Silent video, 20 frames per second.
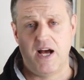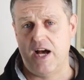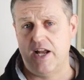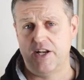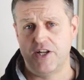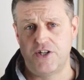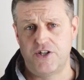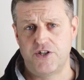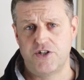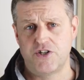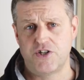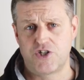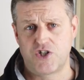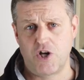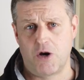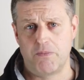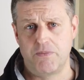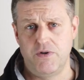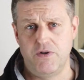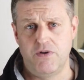and it doesn't
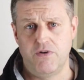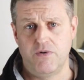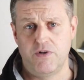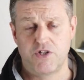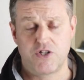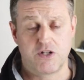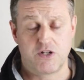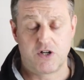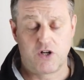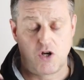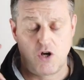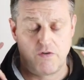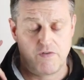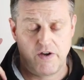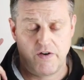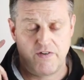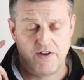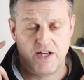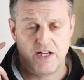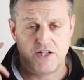stop you, it doesn't
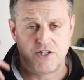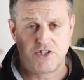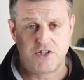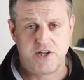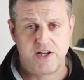cover your ears